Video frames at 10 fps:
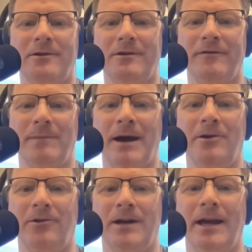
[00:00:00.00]
of a
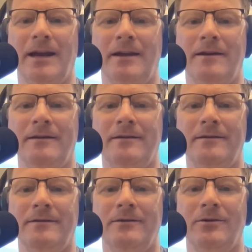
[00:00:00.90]
migraine headache
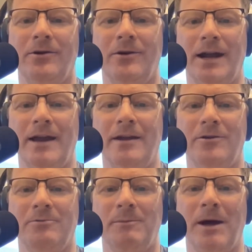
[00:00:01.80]
or an
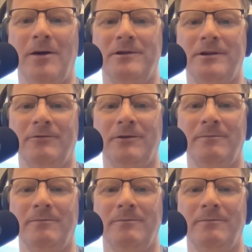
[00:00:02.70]
irritable bowel syndrome.